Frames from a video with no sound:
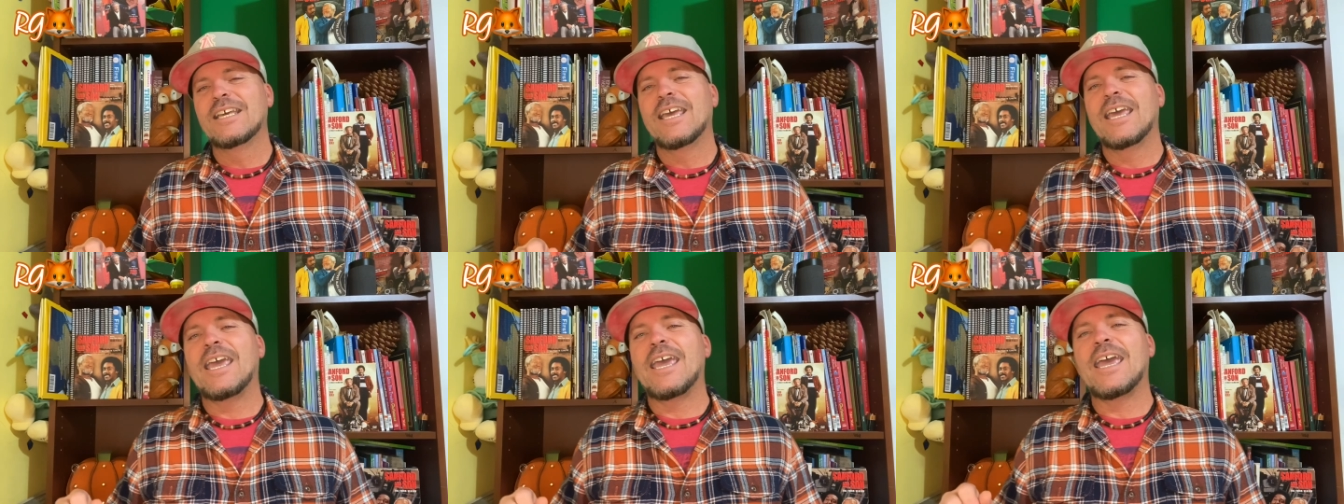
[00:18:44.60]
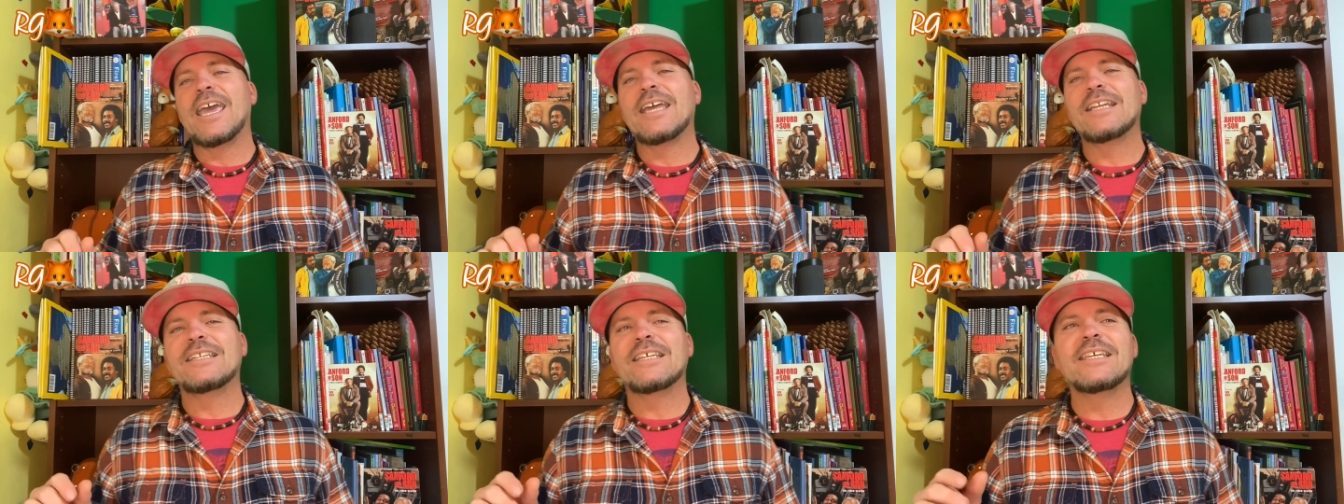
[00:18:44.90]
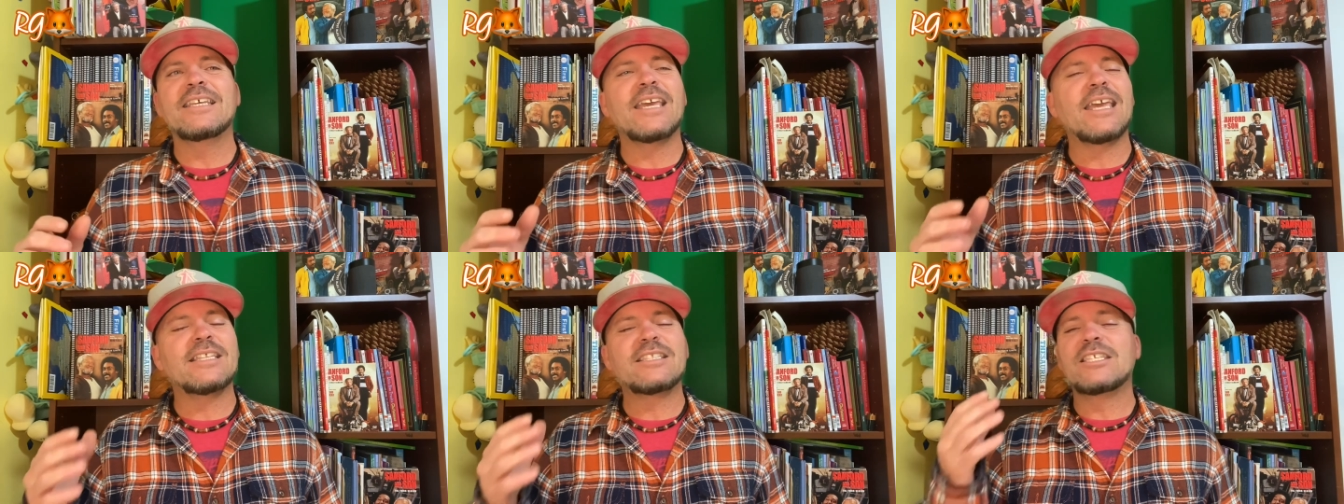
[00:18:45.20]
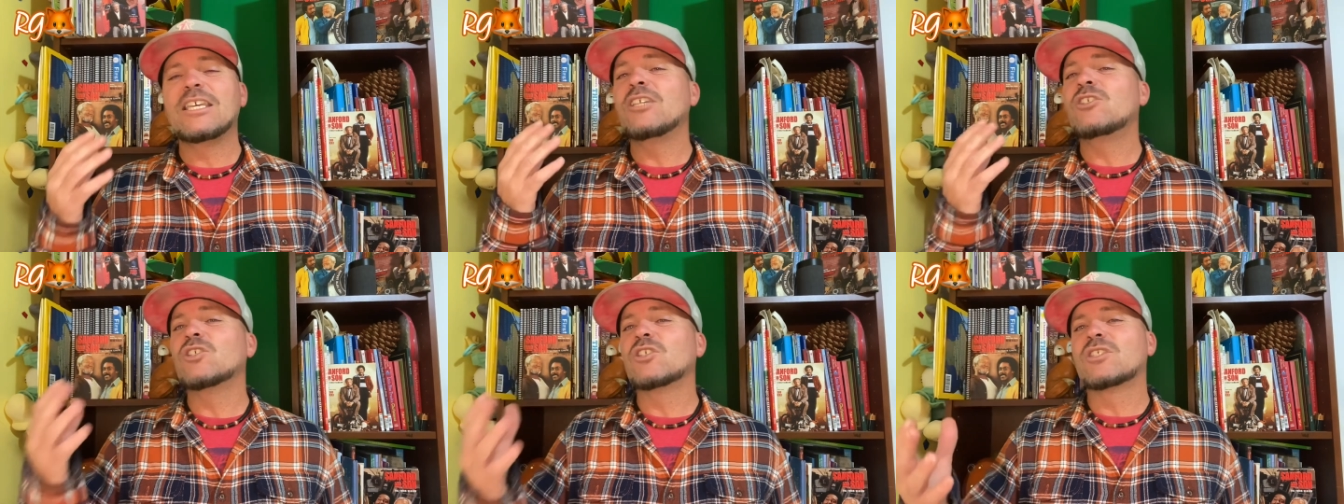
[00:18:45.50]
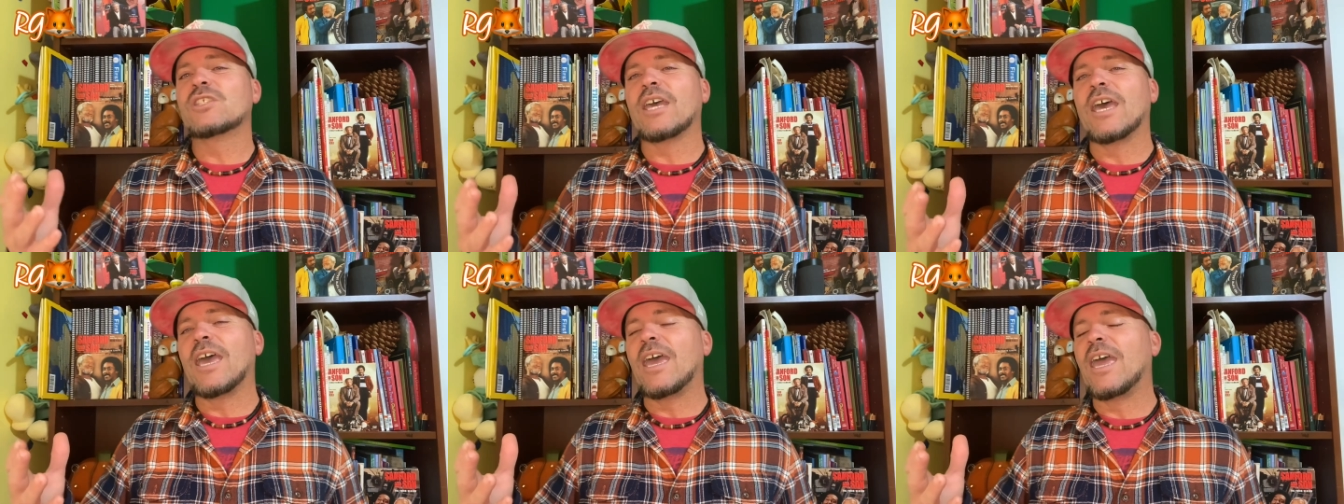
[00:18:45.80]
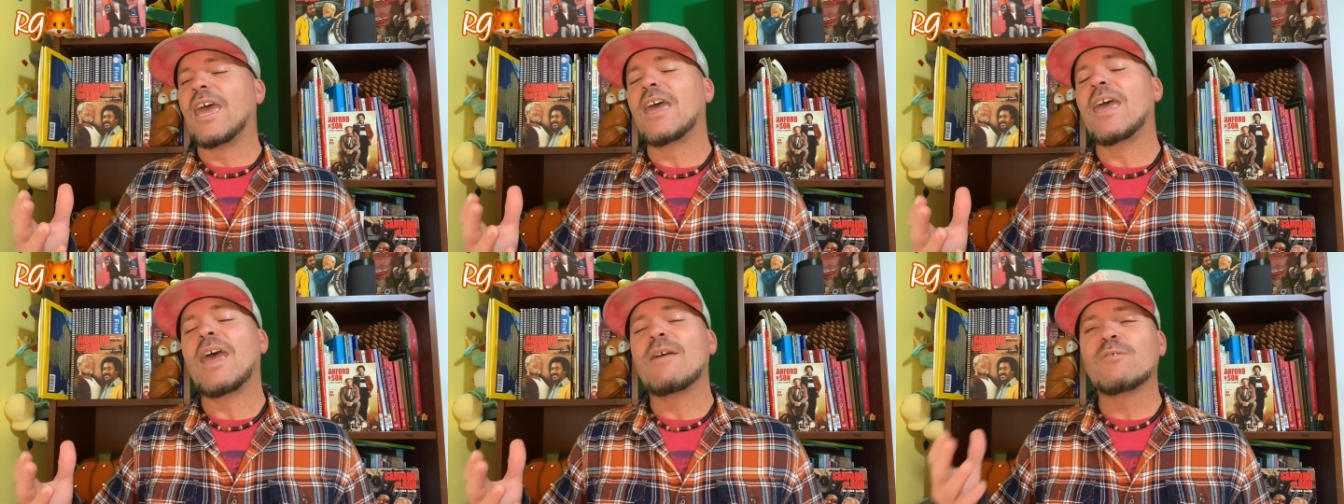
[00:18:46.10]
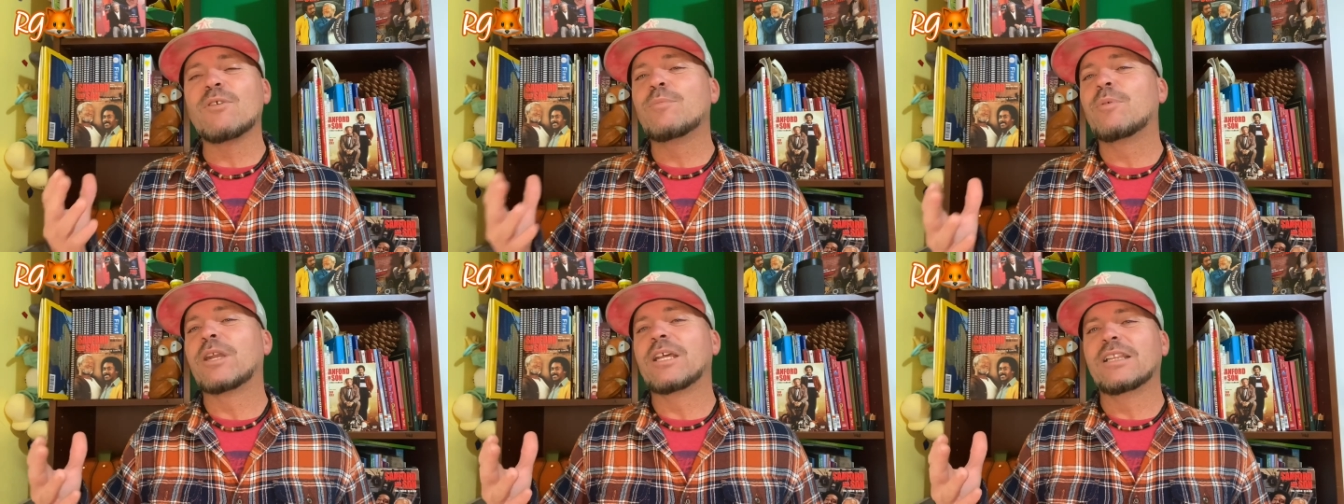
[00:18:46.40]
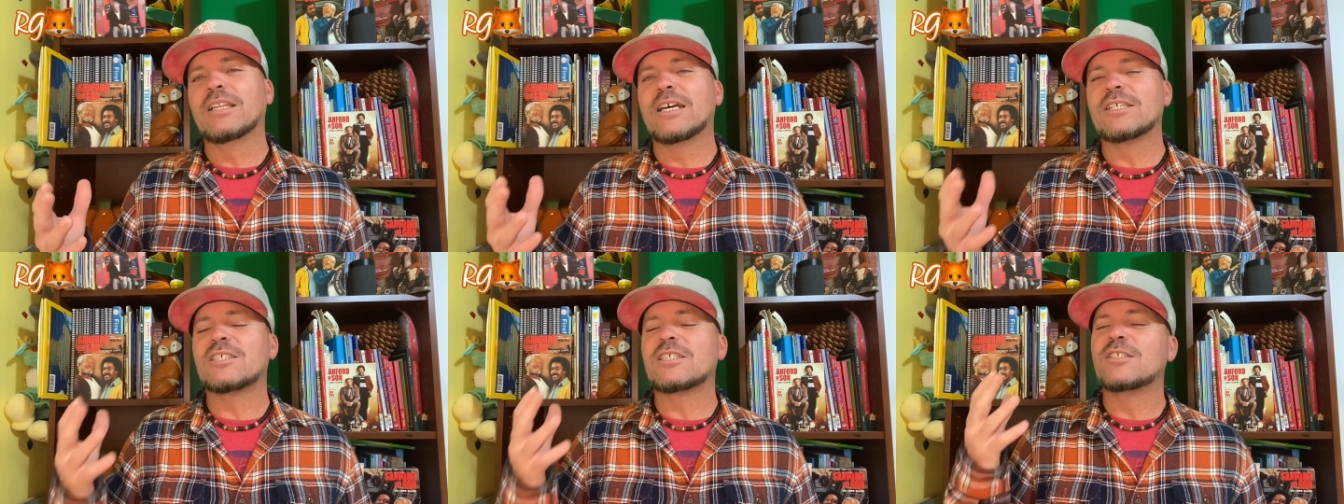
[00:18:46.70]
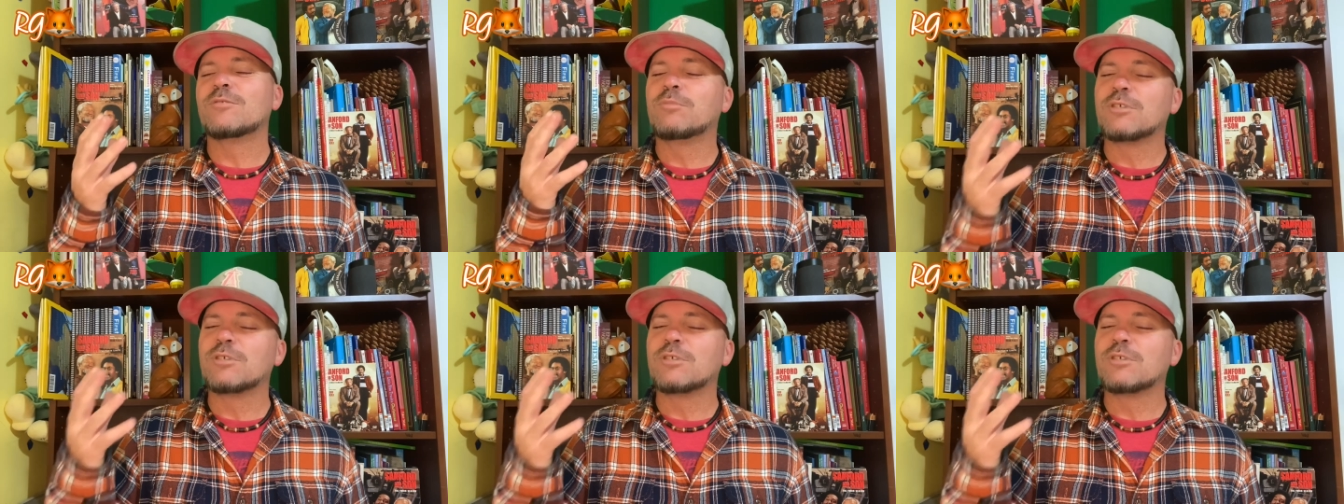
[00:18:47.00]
And it teaches everybody a lesson,